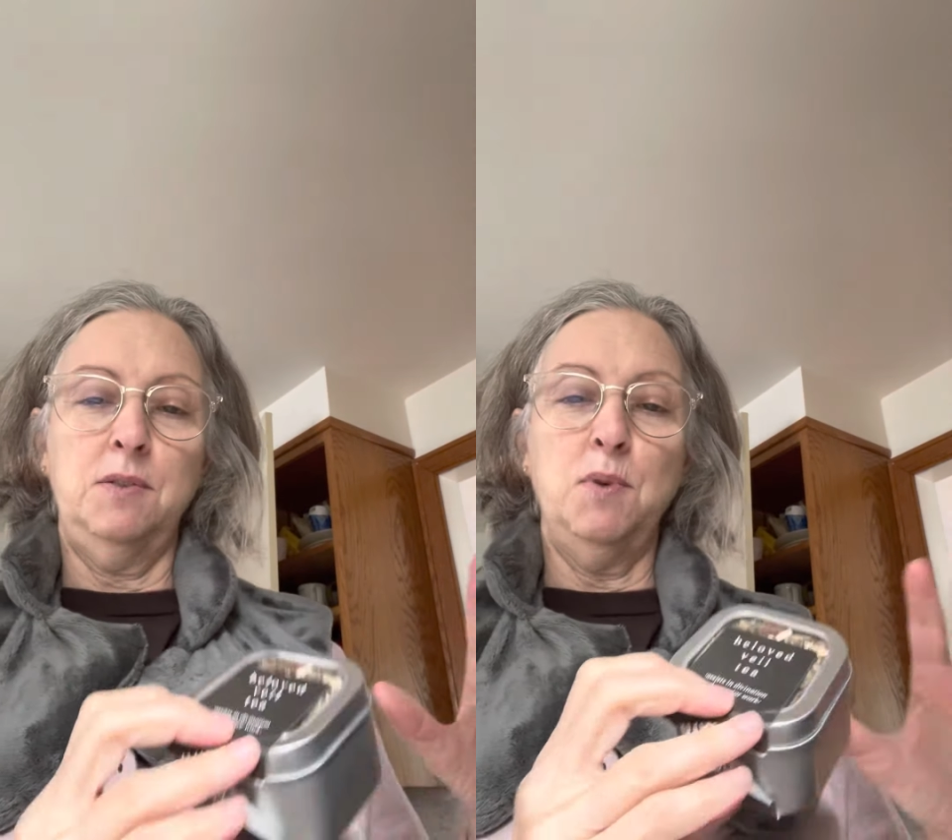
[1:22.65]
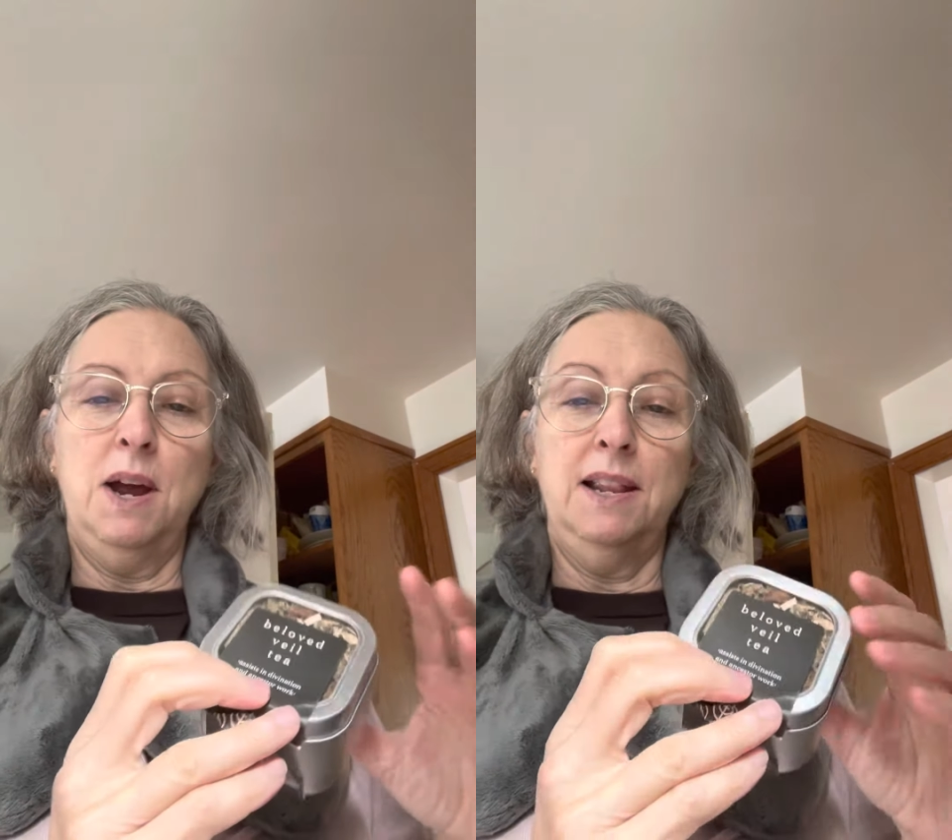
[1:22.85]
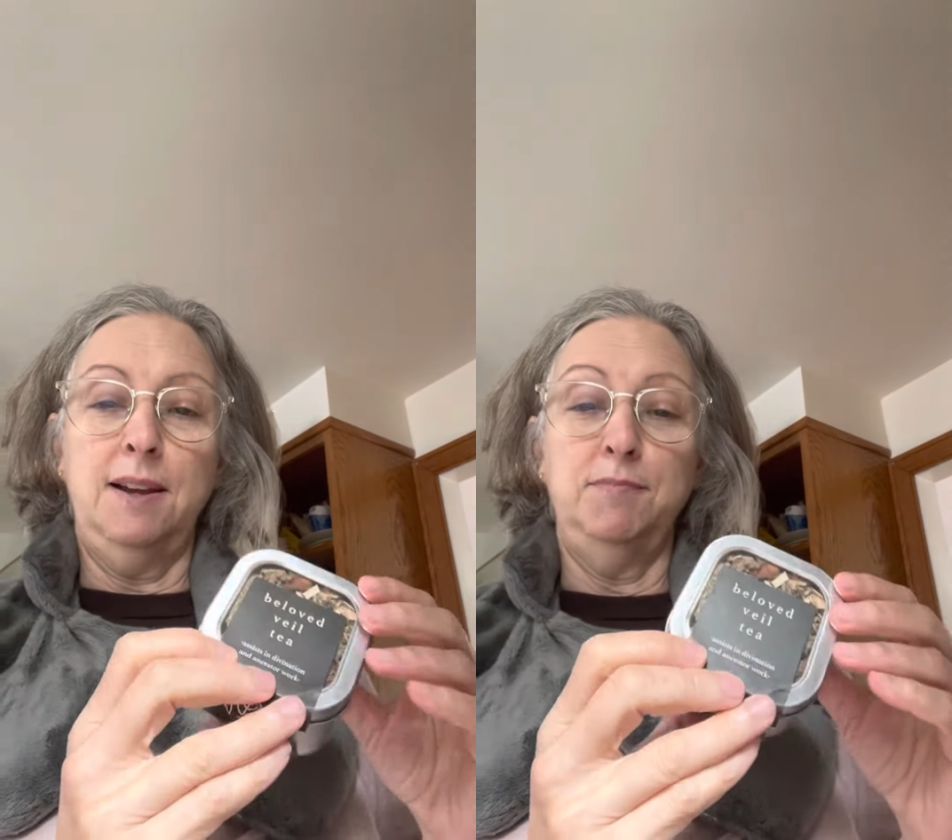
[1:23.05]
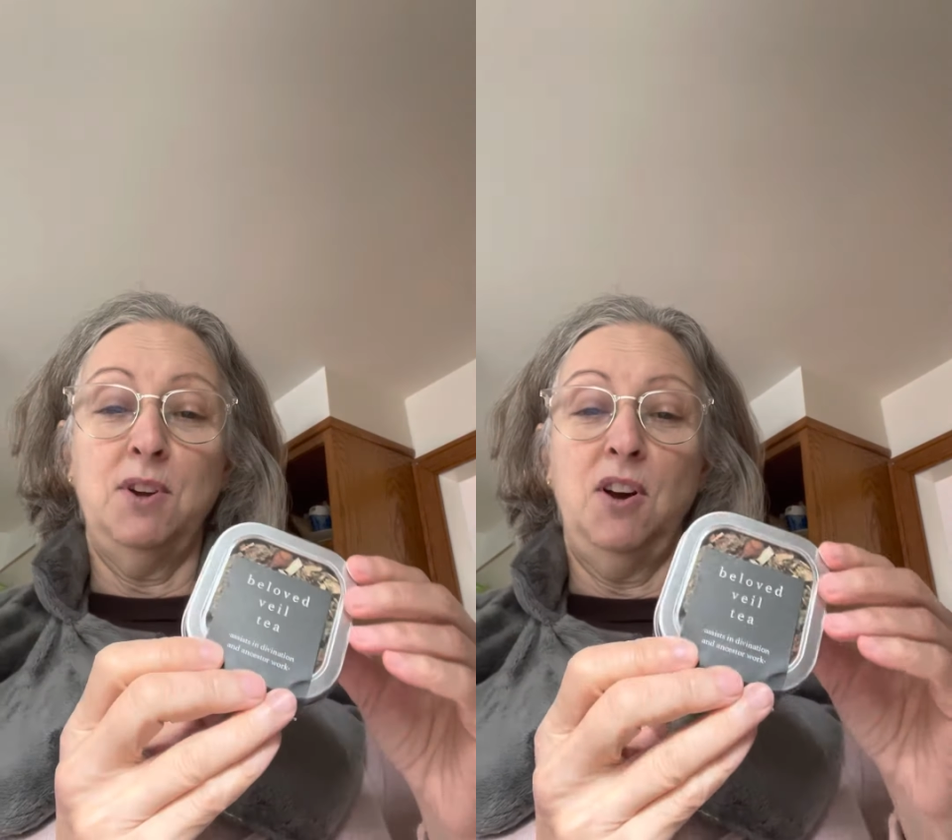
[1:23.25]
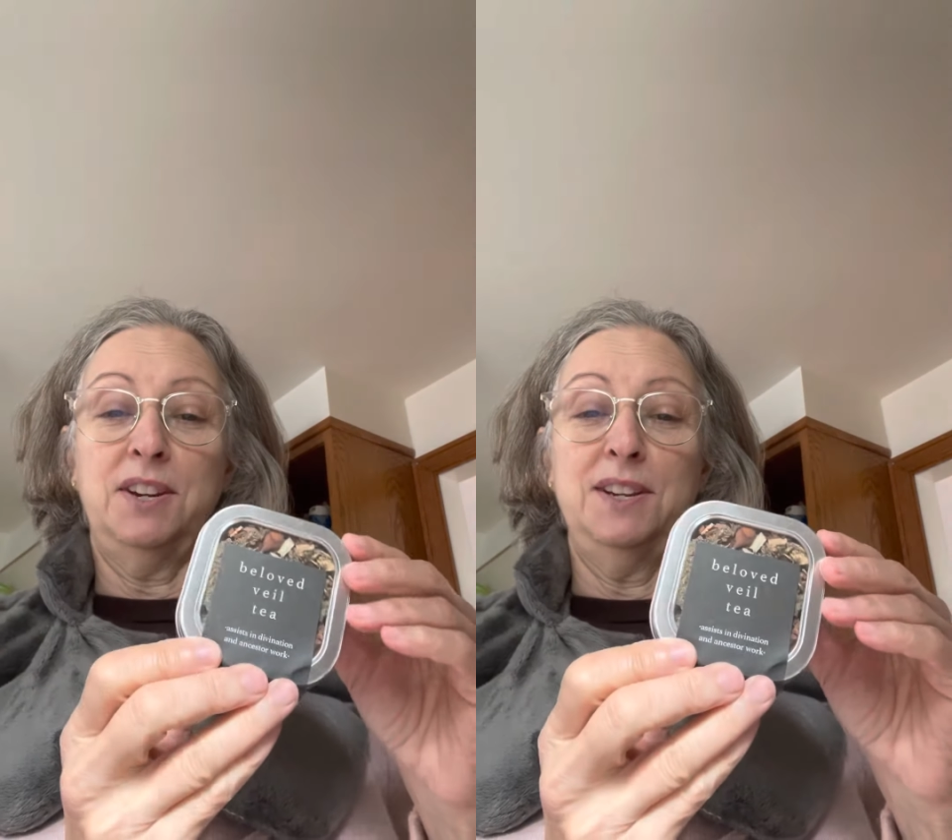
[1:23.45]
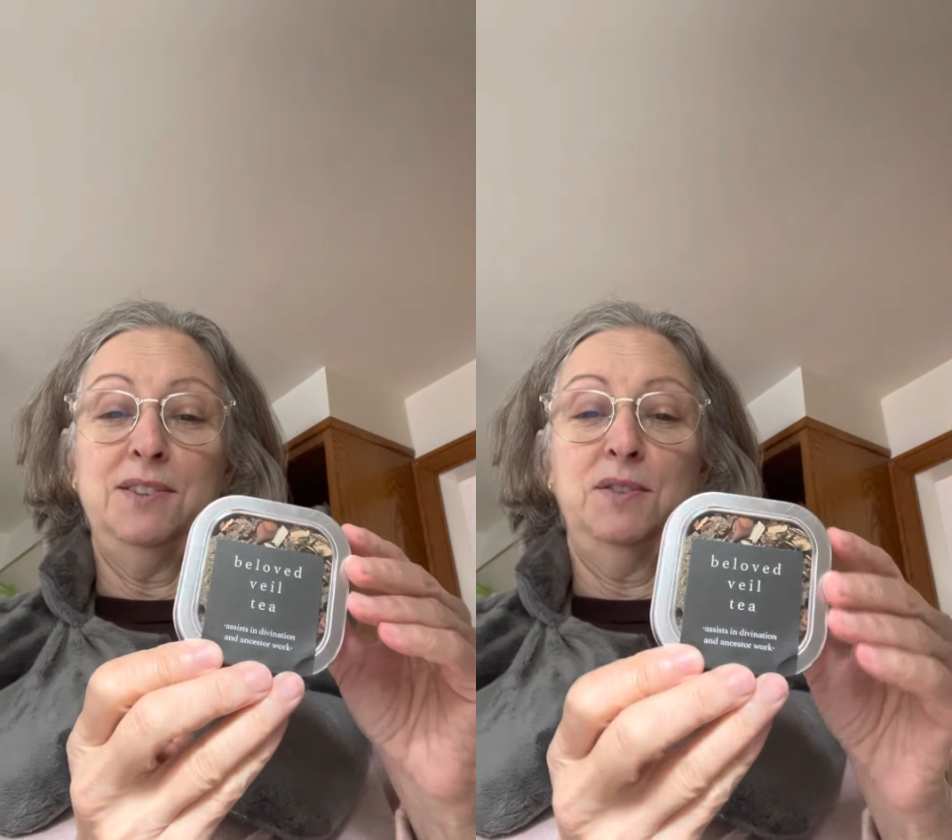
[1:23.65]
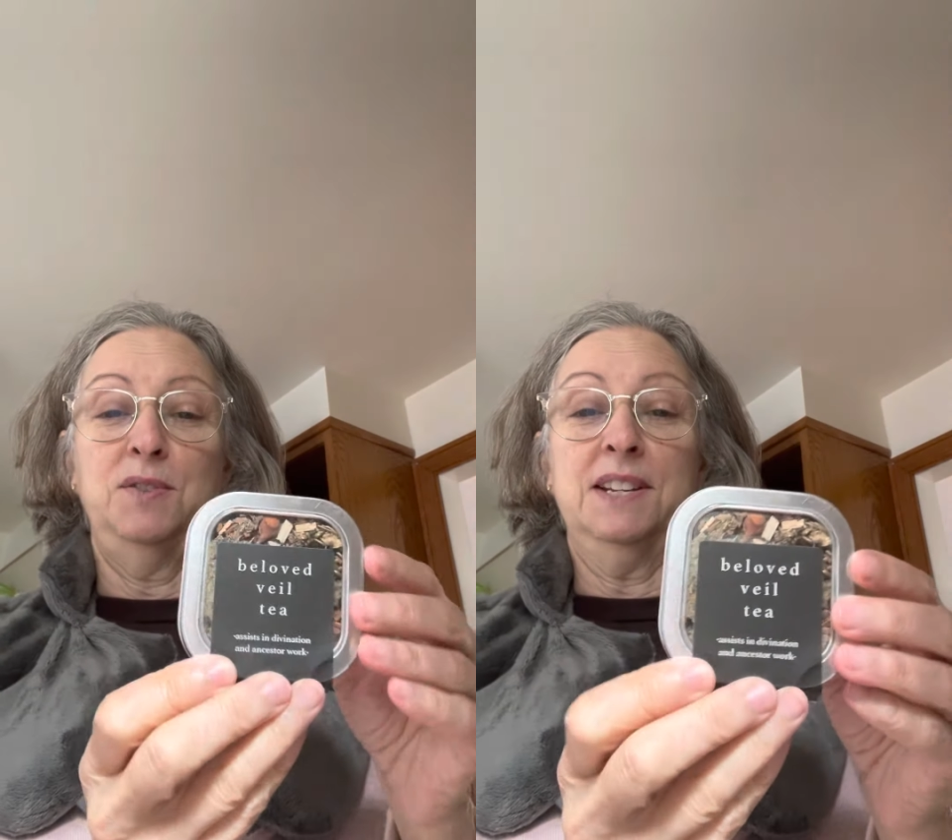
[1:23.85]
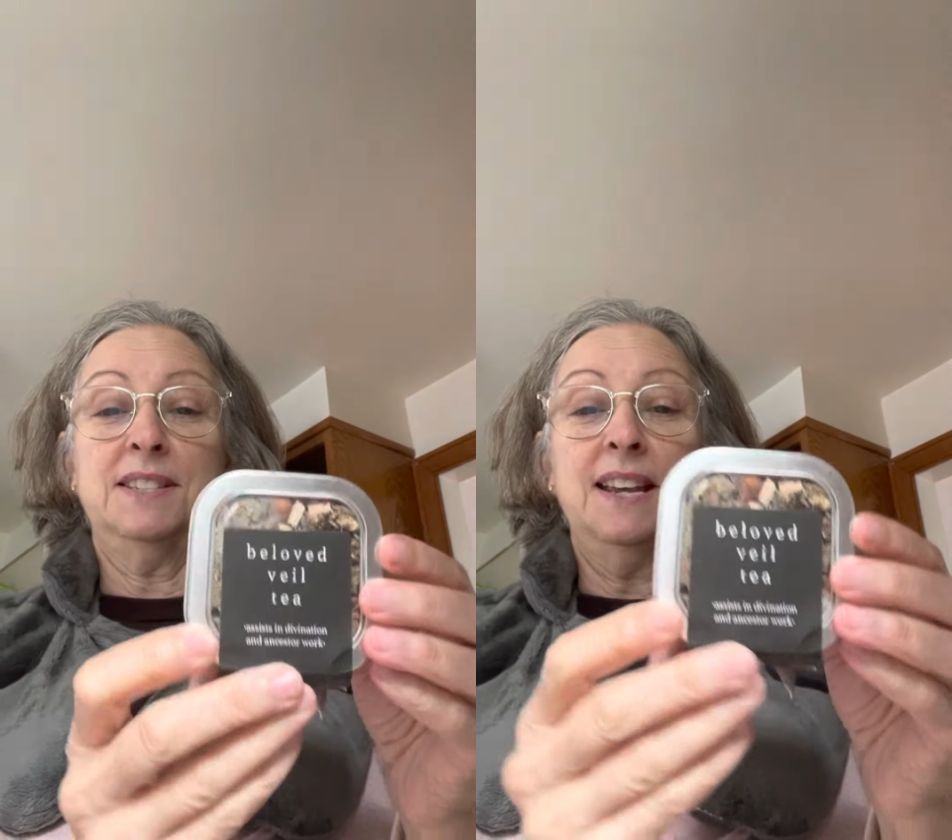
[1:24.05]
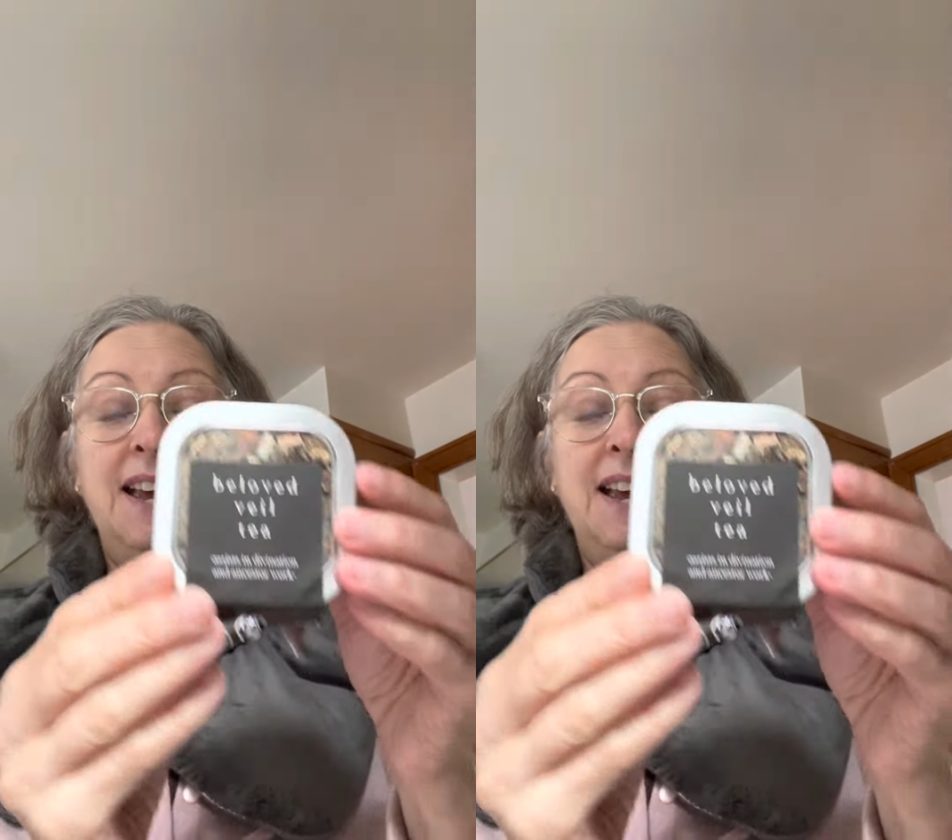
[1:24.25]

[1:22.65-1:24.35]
while I'm talking you through this.